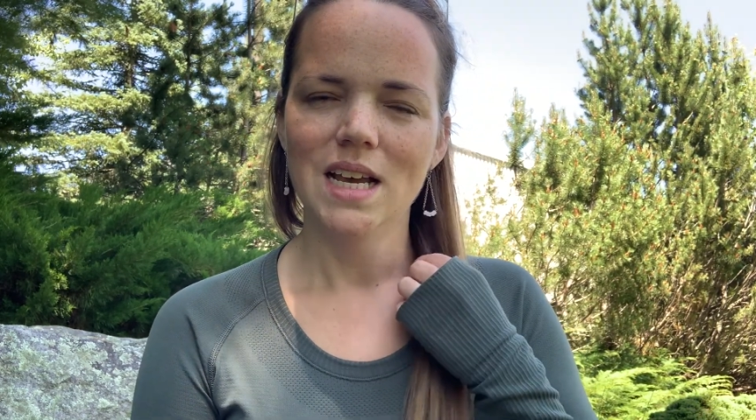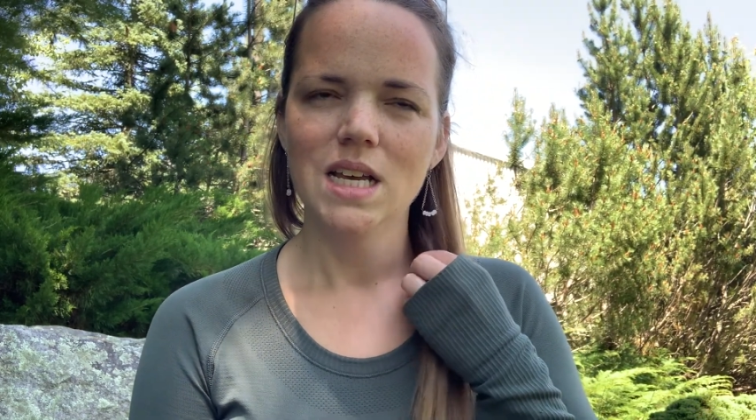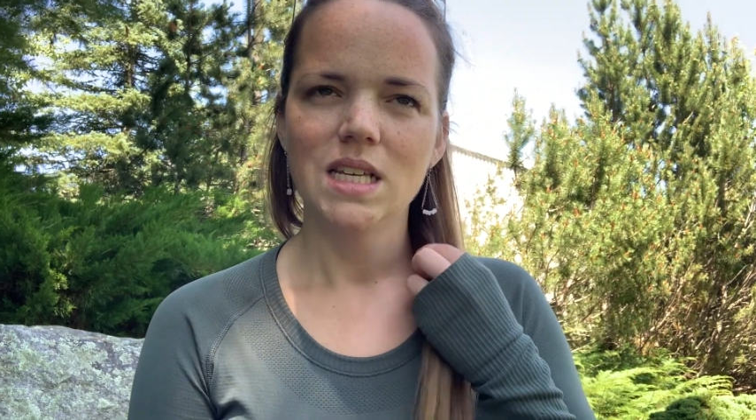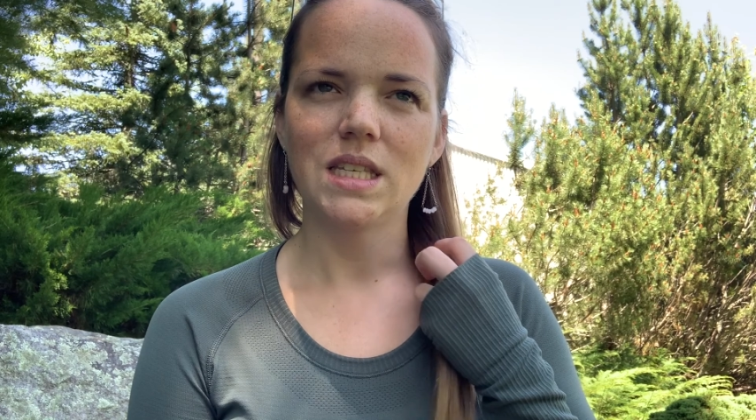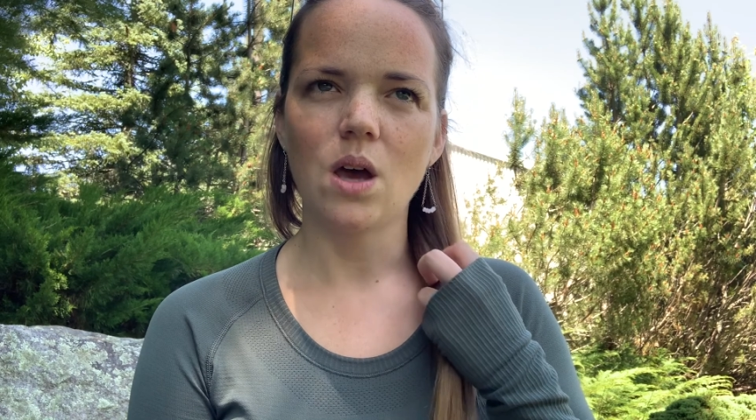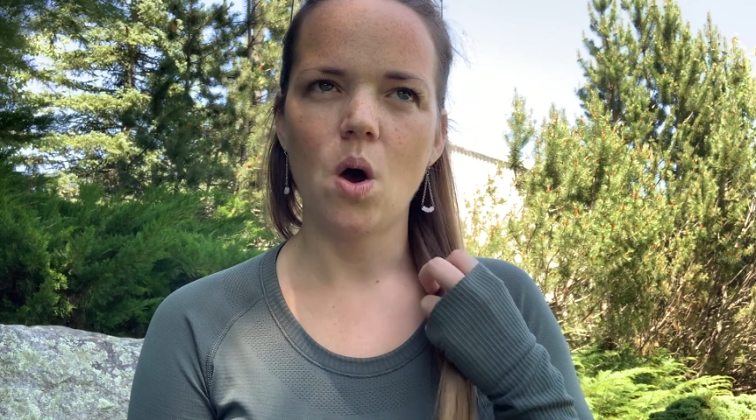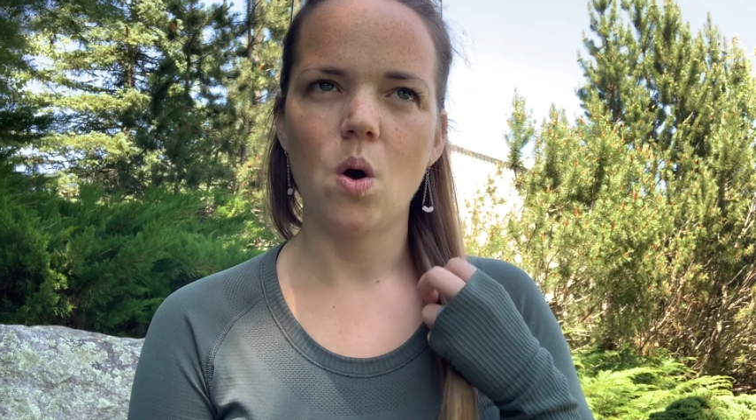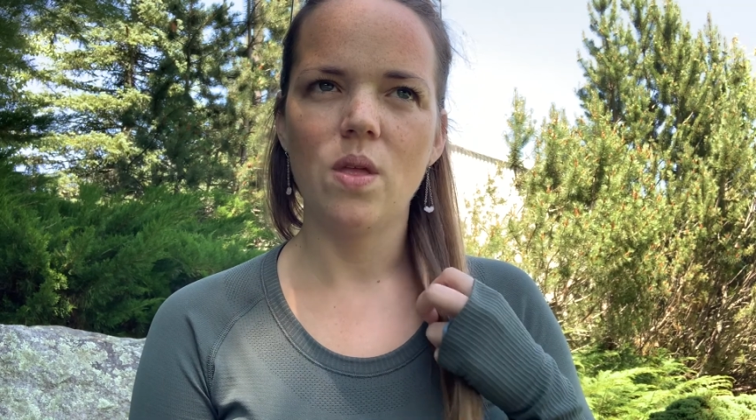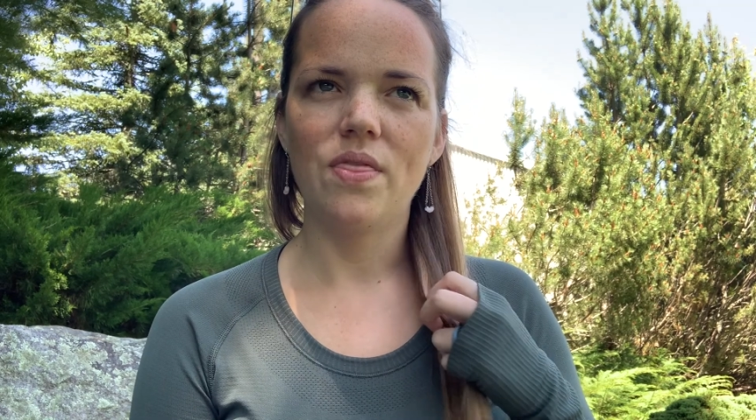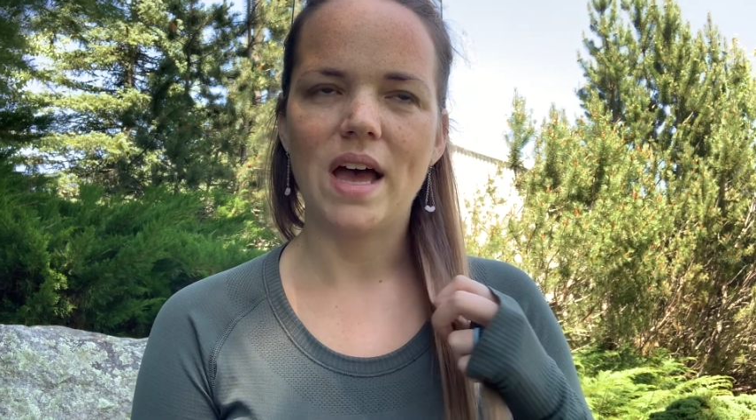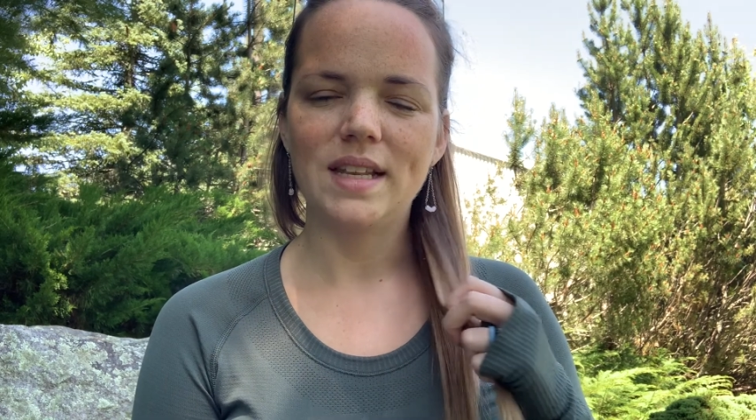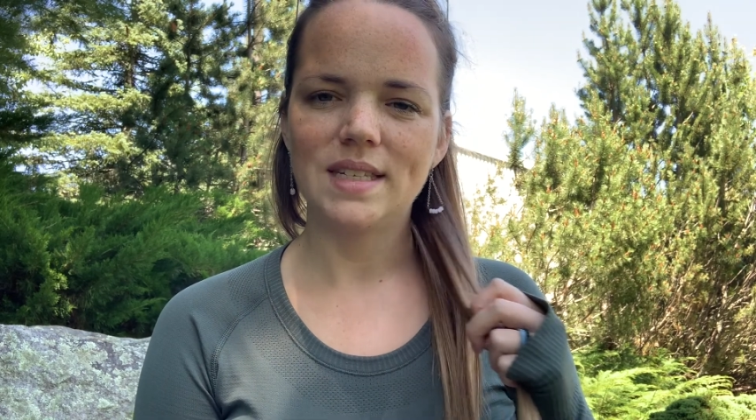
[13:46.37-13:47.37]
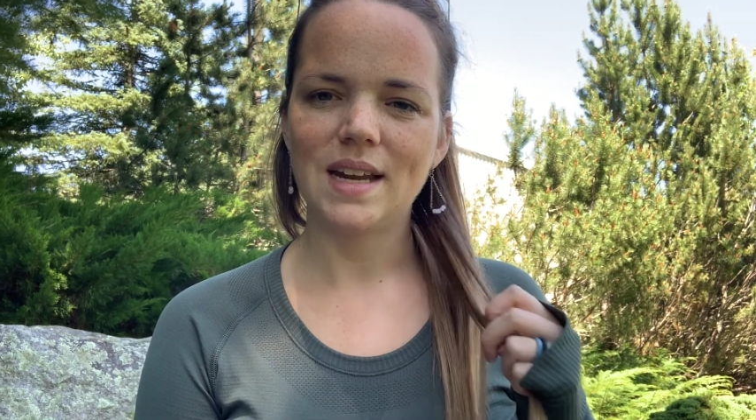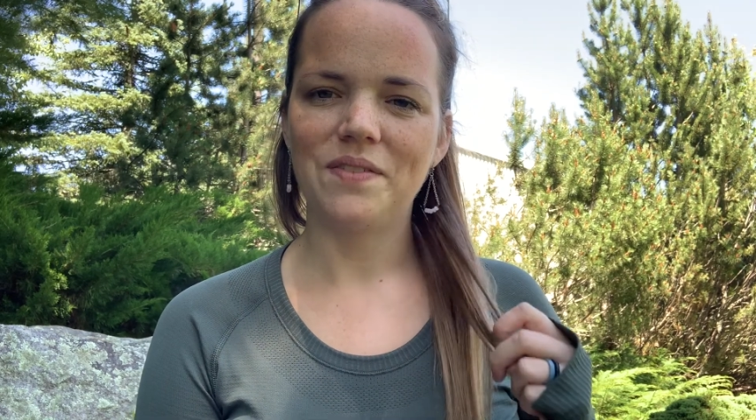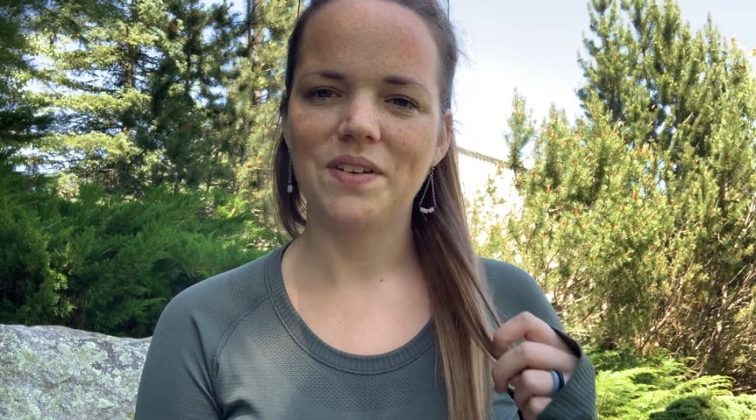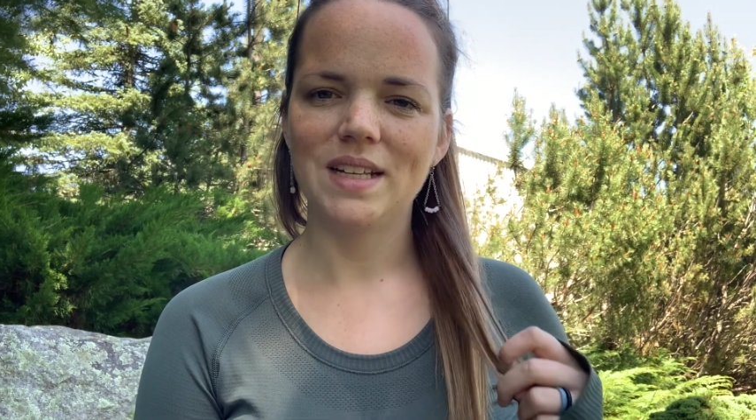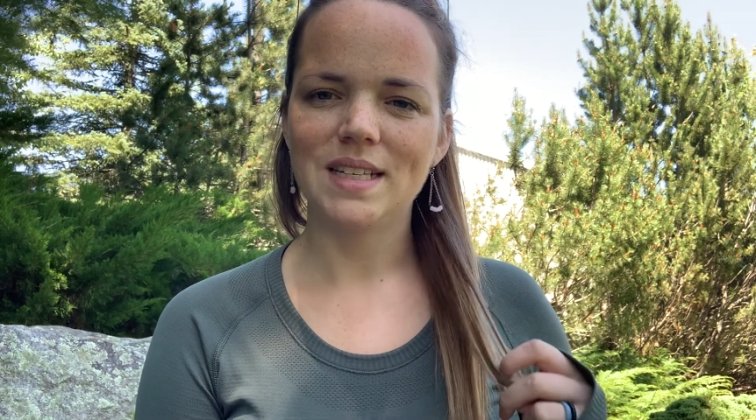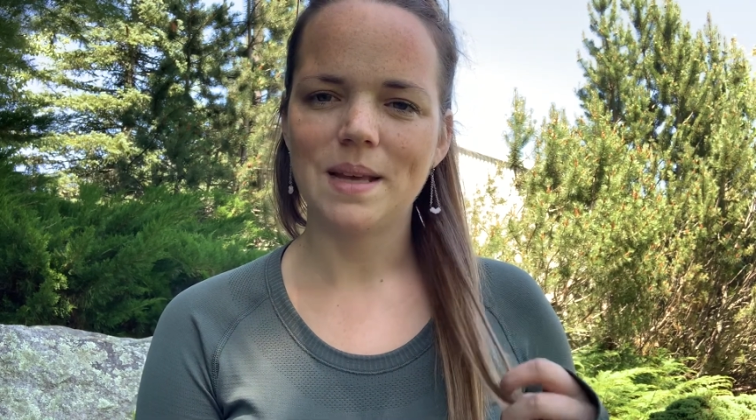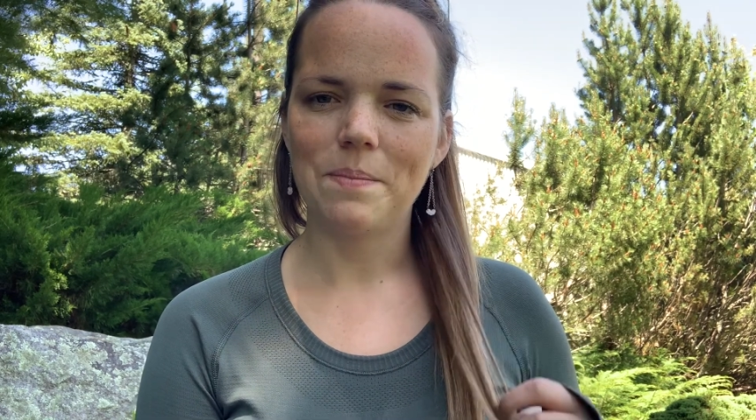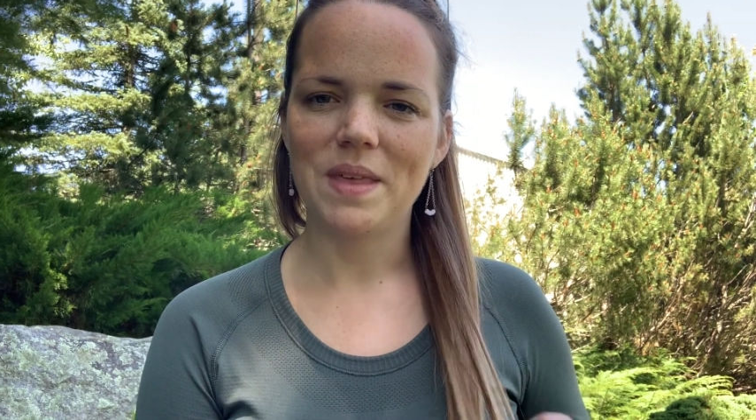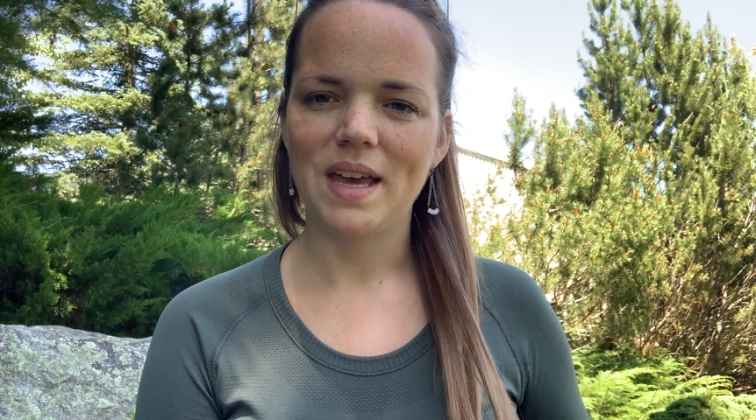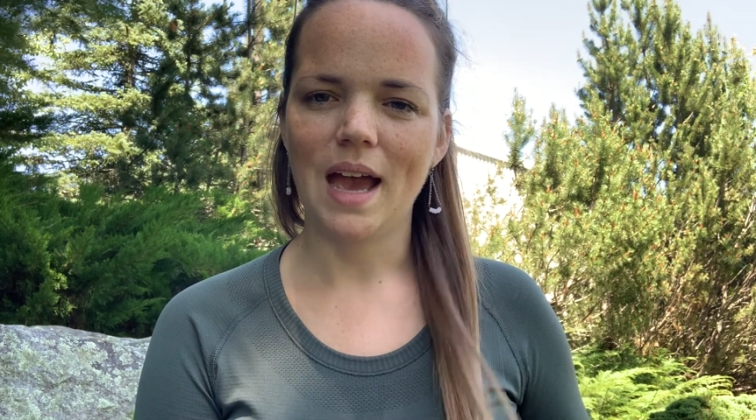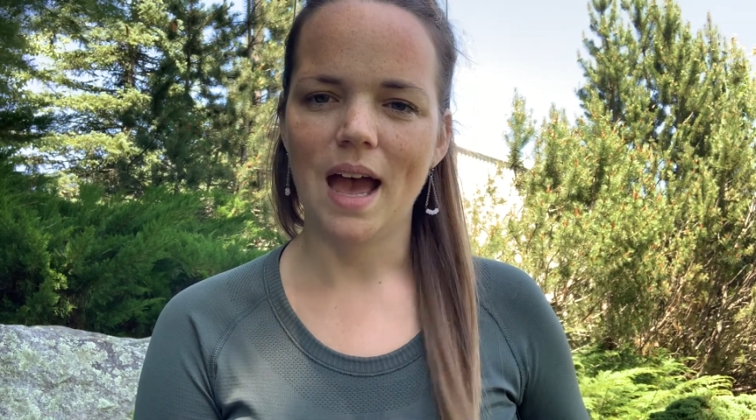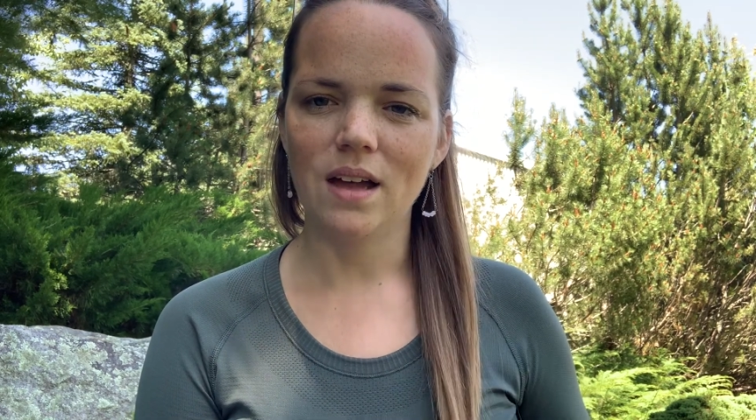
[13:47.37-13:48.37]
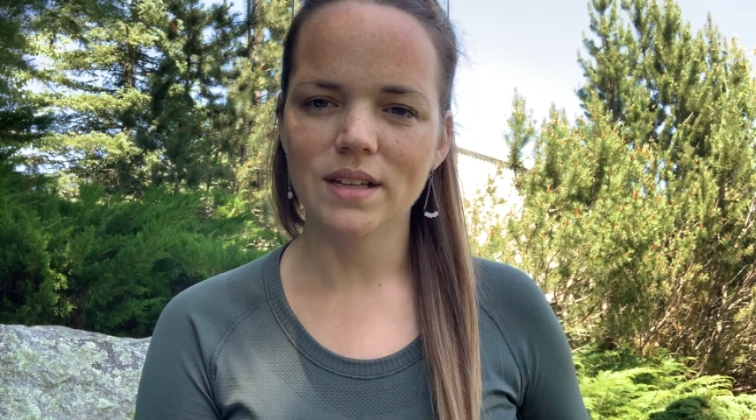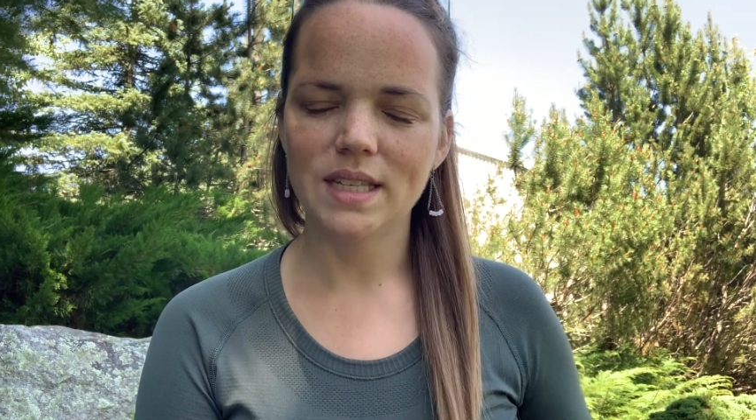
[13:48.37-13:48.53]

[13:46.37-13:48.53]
So that's definitely something else